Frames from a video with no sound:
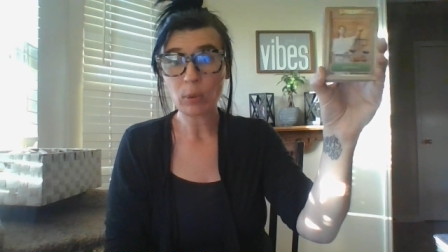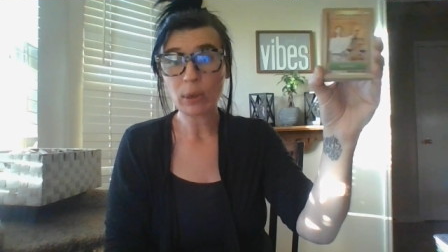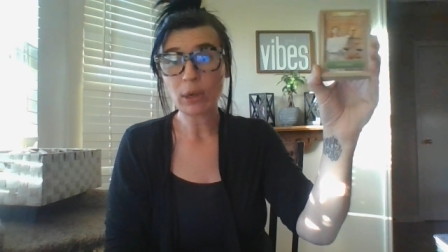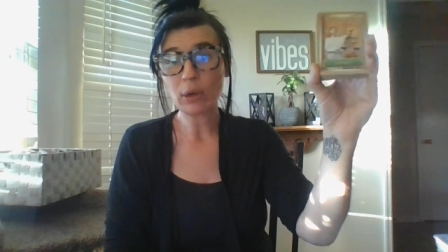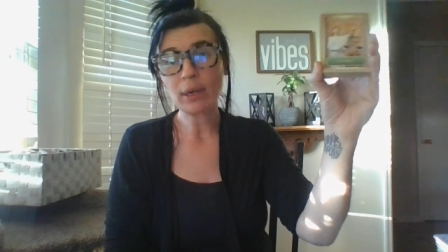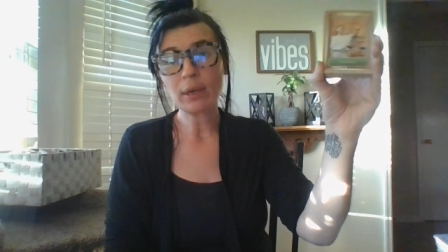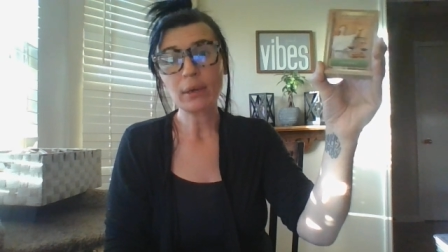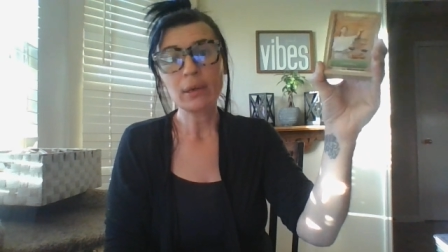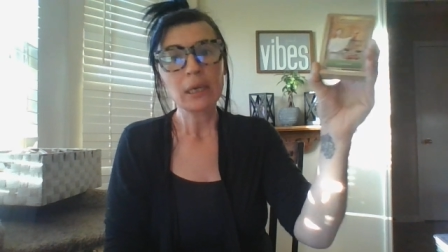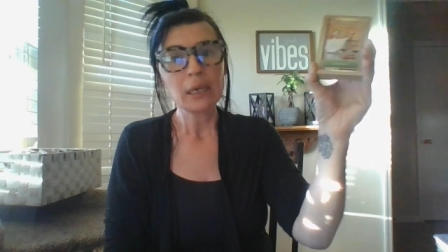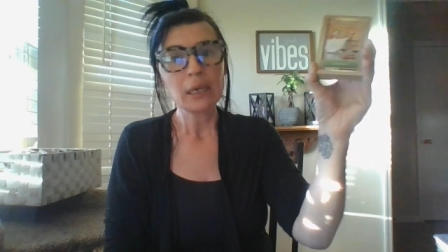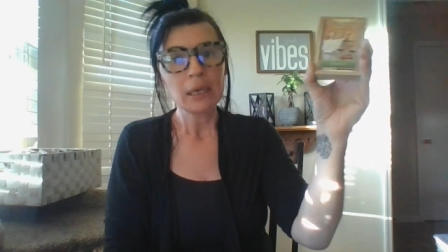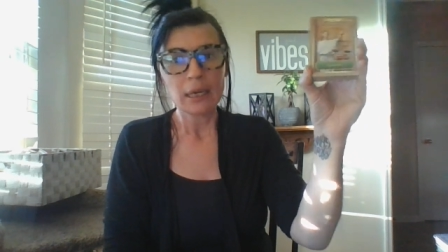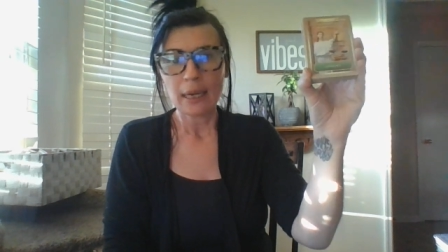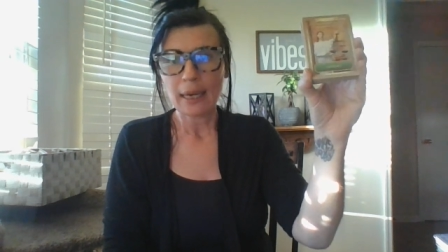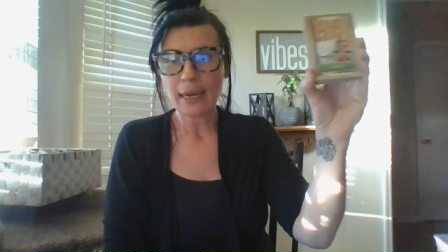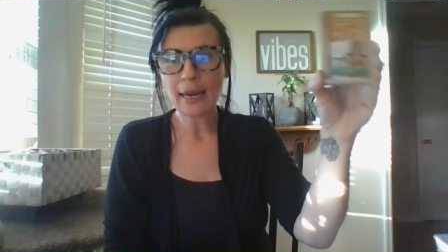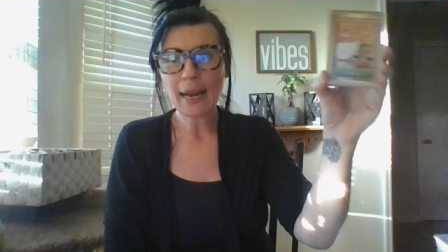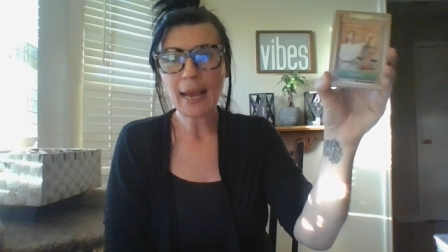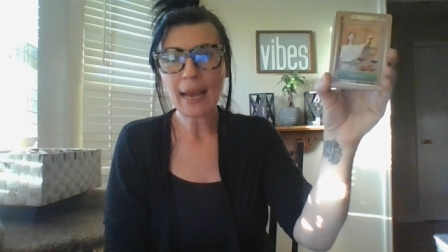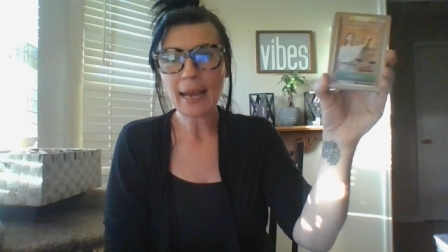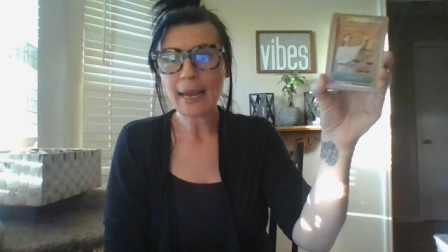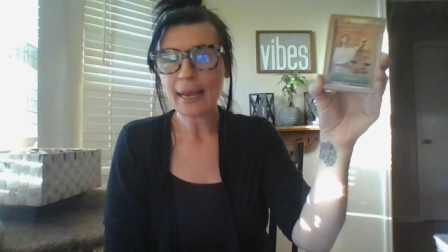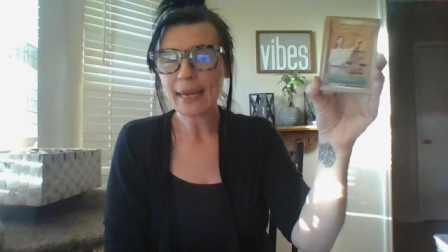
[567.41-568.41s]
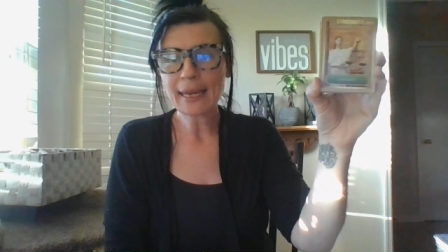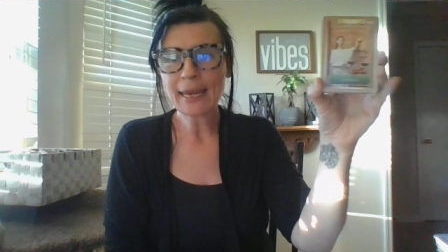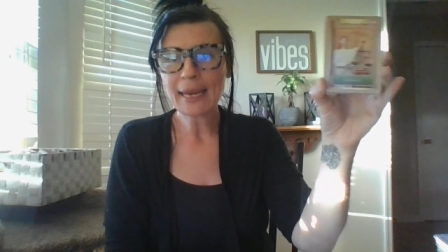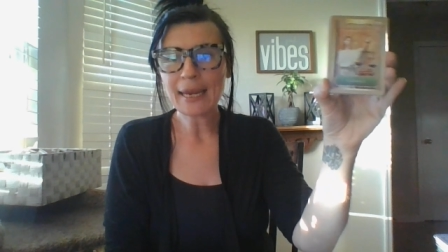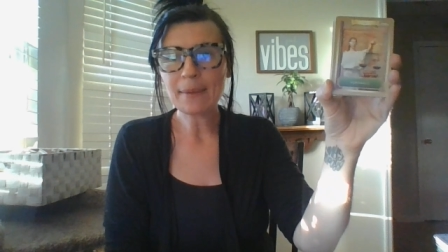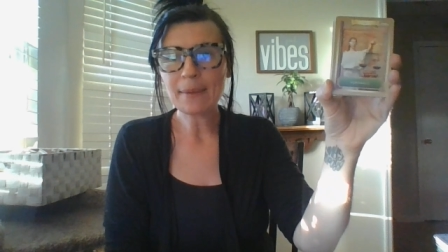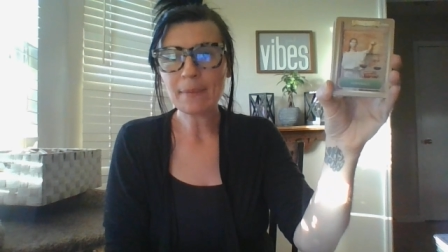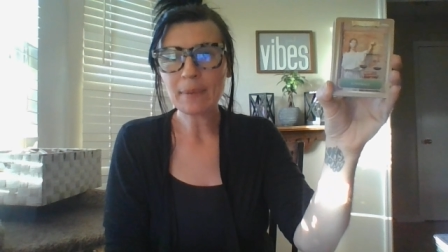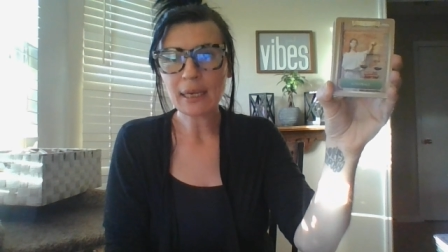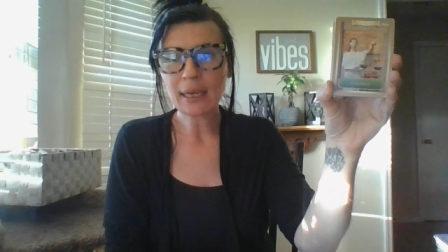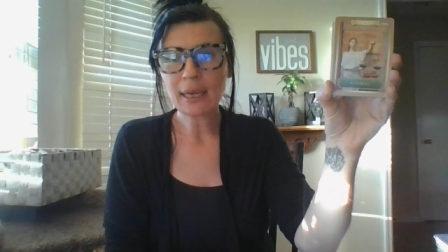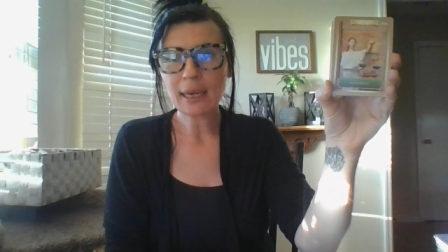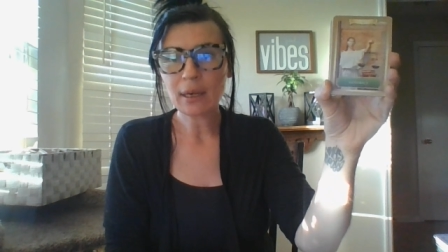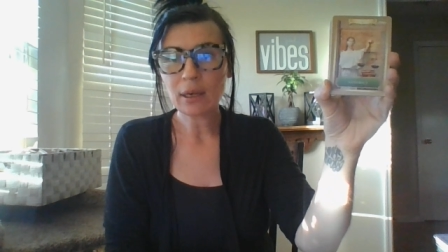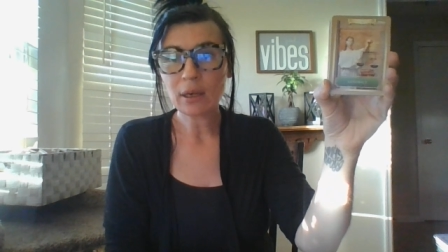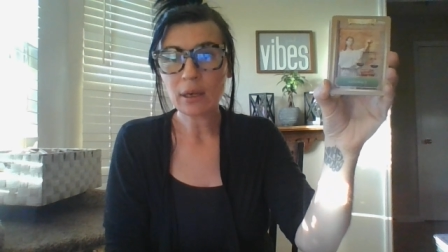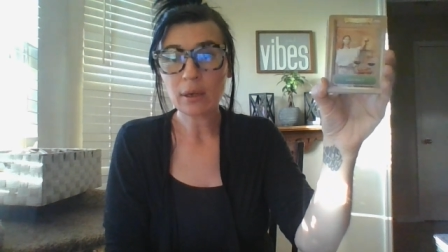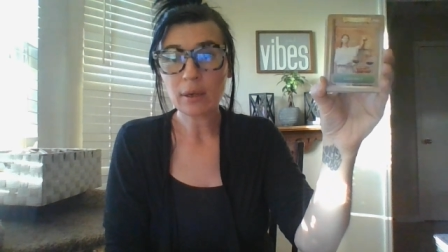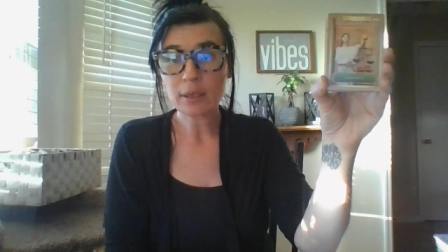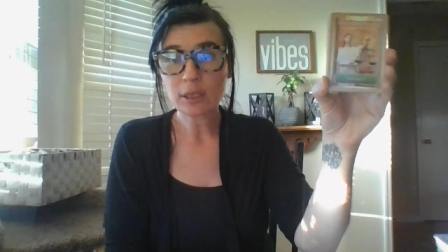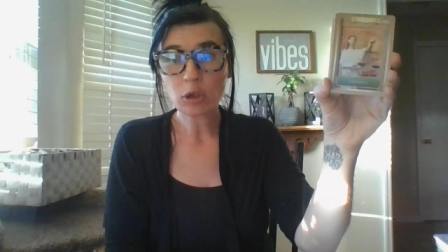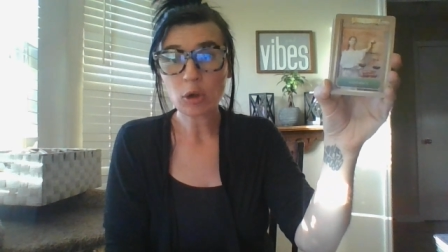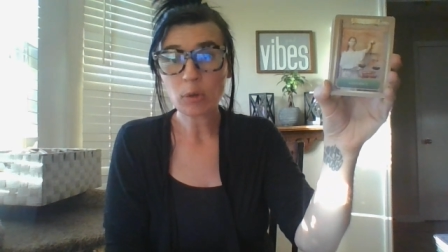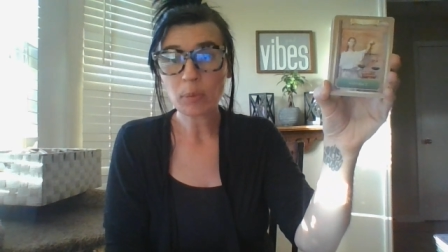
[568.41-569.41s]
Well, it it can't be a
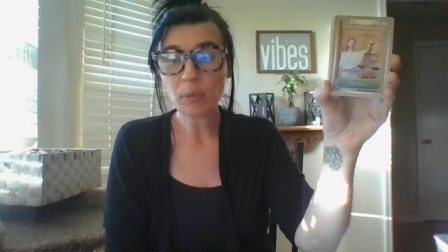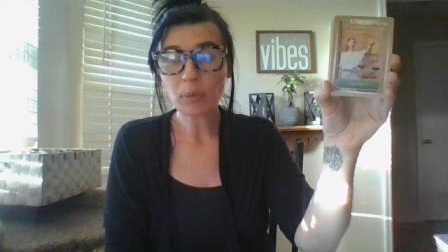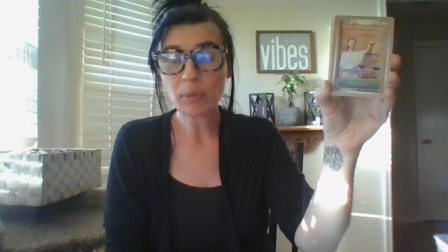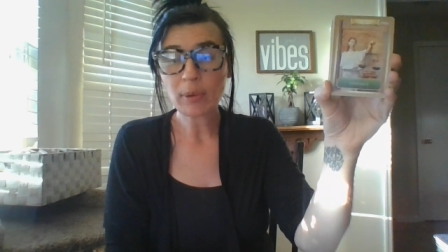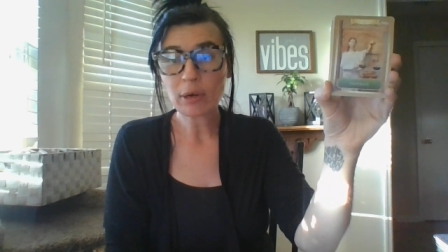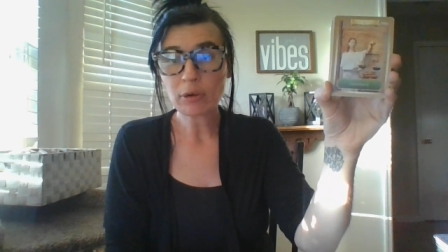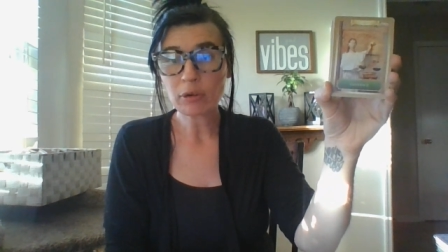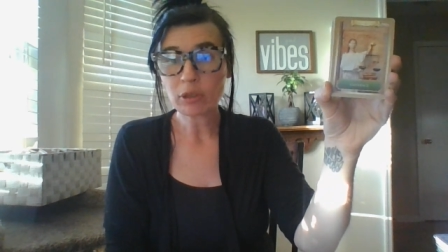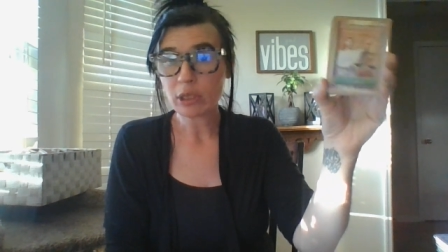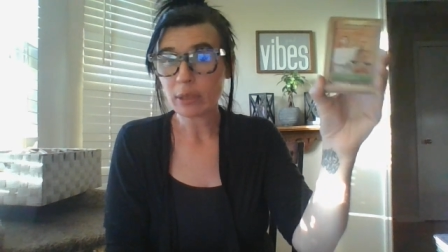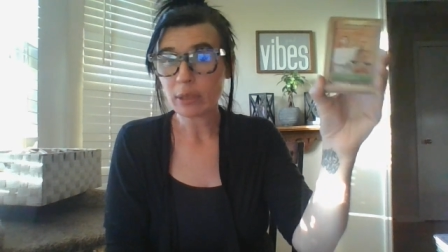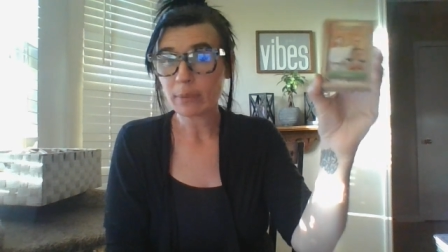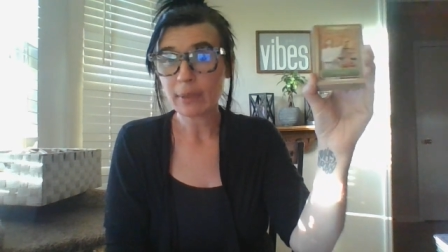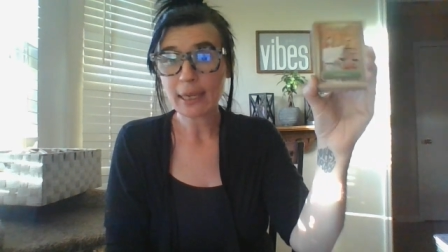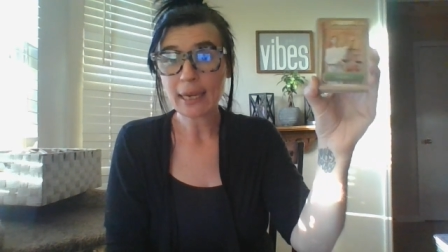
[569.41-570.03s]
uh, sole proprietorship.